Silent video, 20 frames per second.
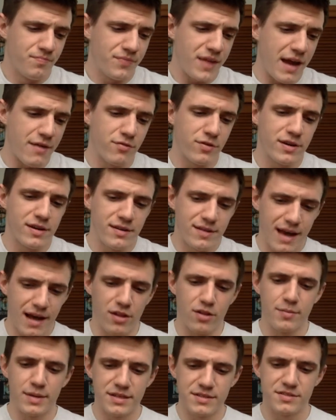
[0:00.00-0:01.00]
every
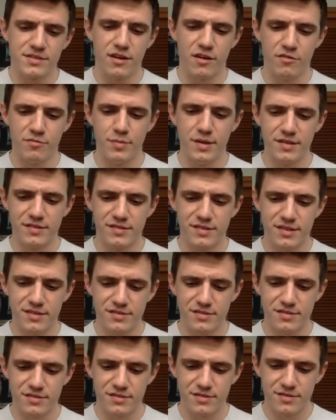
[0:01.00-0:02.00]
element of
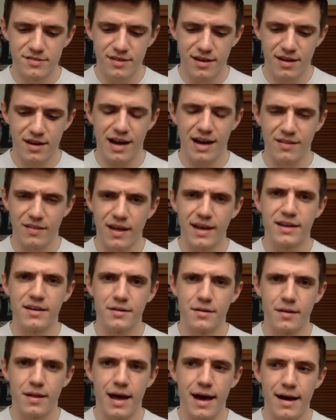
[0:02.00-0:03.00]
business, I like it
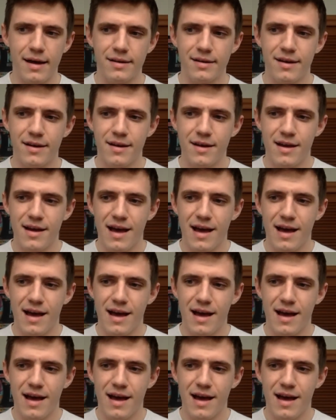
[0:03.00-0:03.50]
a lot.